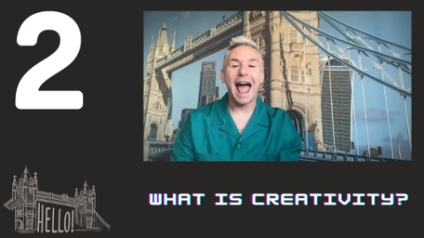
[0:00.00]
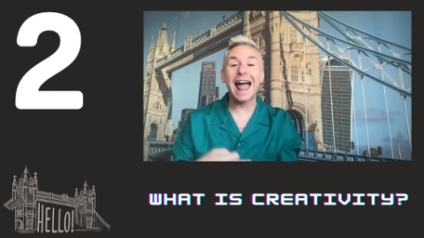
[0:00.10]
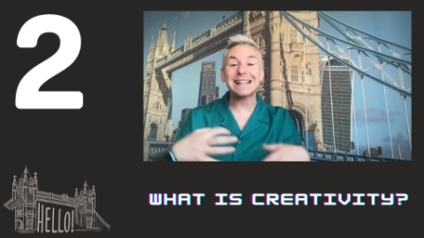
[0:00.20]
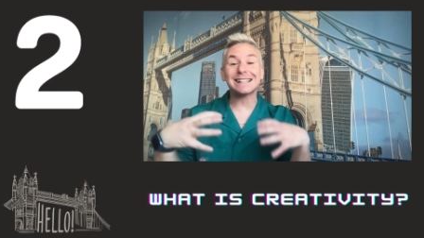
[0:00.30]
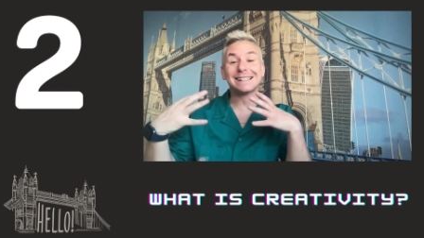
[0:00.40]

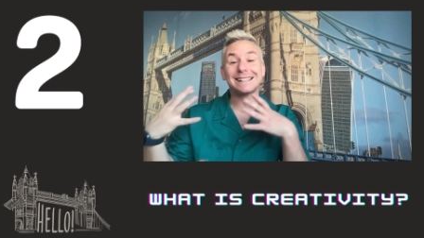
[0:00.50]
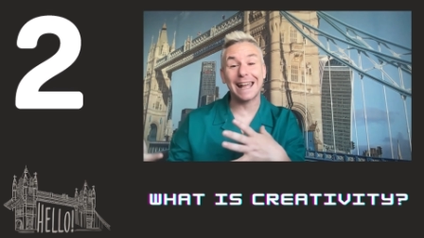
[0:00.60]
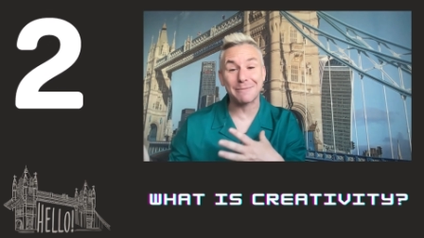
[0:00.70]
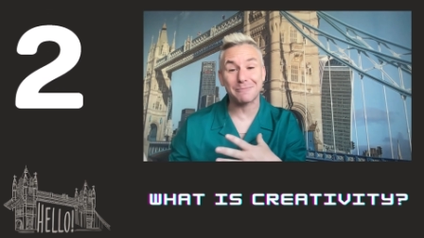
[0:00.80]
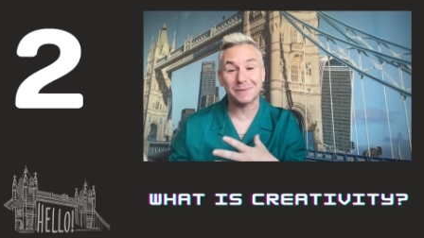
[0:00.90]
and
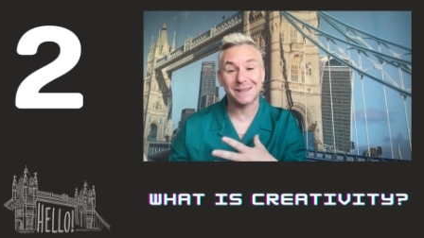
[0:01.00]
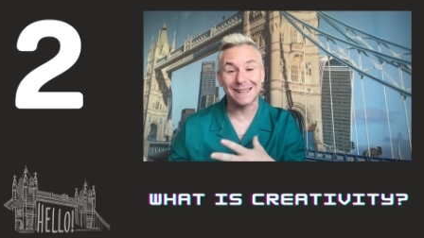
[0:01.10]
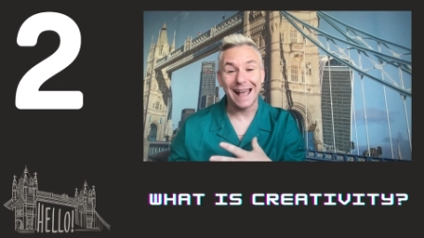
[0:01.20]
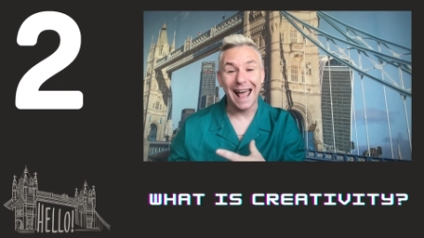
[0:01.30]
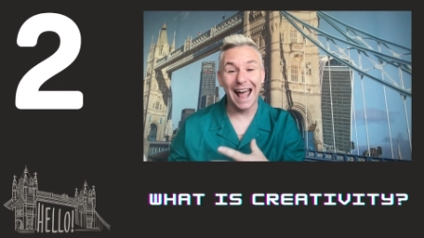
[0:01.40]

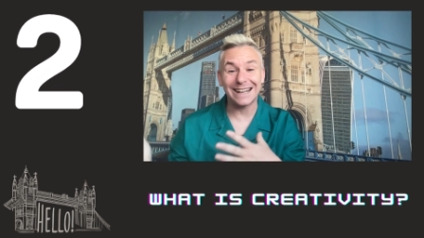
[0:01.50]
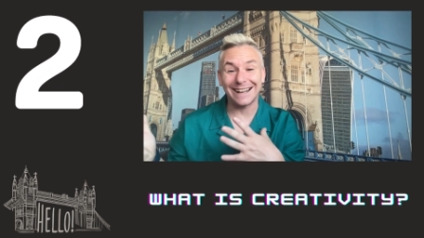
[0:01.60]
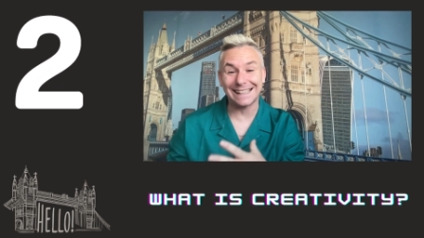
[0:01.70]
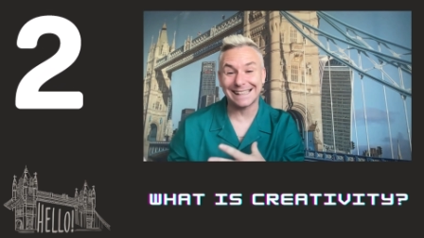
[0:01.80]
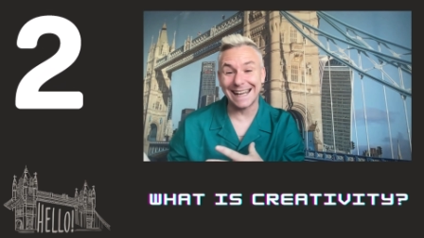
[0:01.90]
tips and
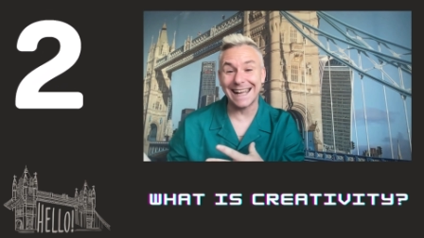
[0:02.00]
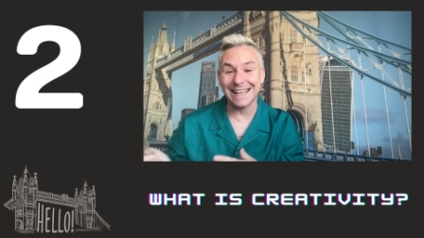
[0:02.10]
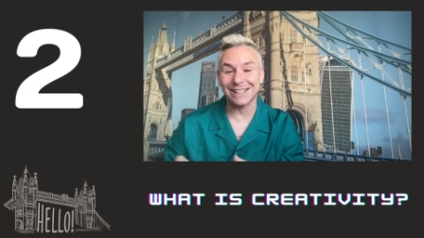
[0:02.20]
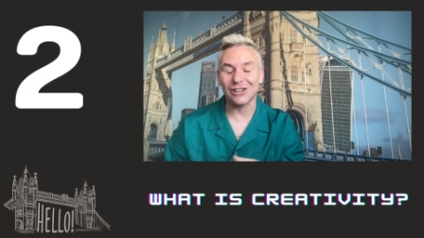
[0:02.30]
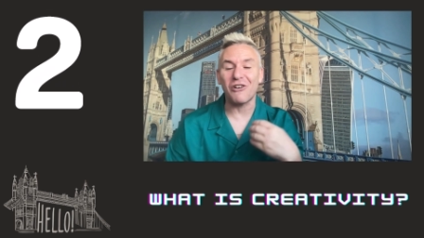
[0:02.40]

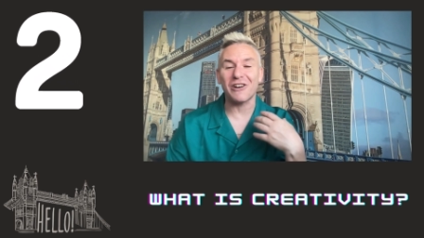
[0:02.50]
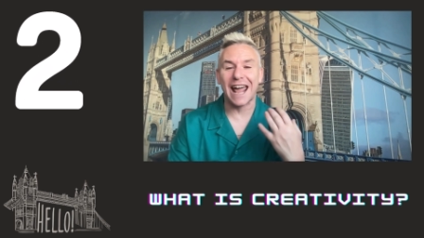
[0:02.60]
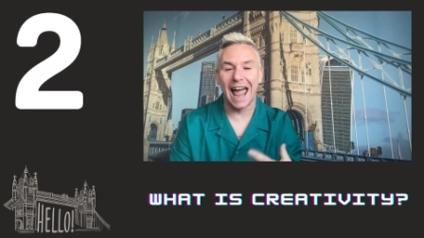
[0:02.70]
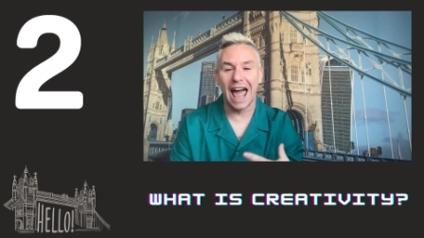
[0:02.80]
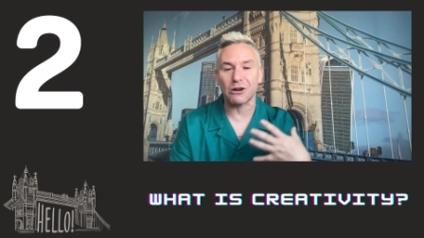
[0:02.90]
ideas on
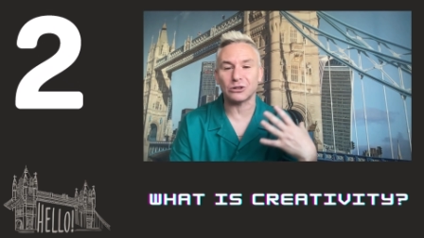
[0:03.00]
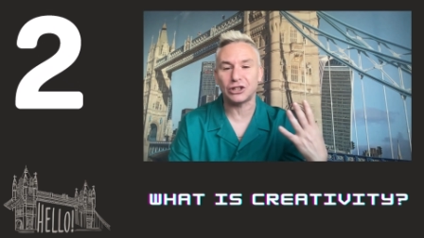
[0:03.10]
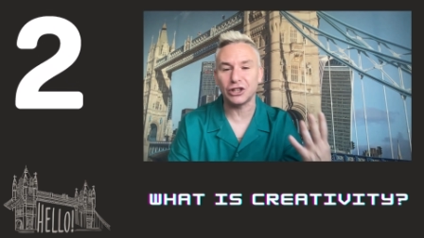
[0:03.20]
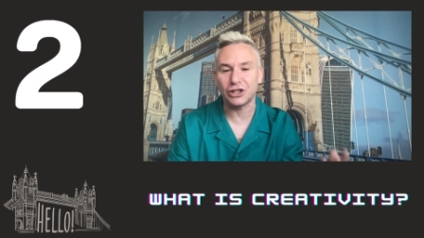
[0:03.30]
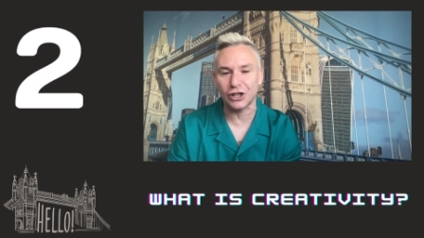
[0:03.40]
how
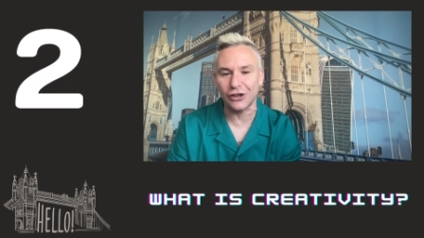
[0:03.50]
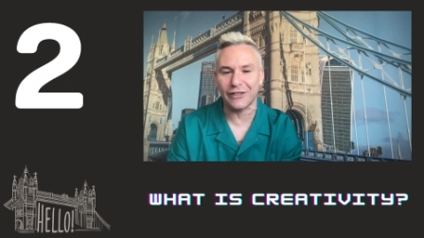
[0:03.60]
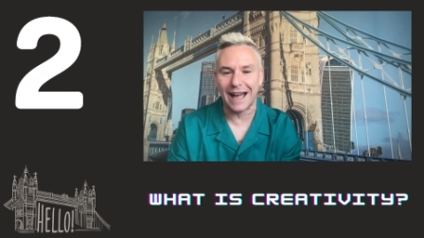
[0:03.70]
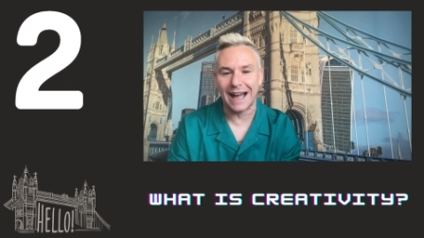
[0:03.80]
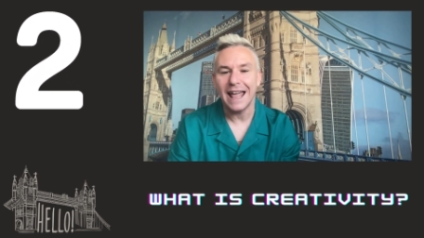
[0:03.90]
to do that,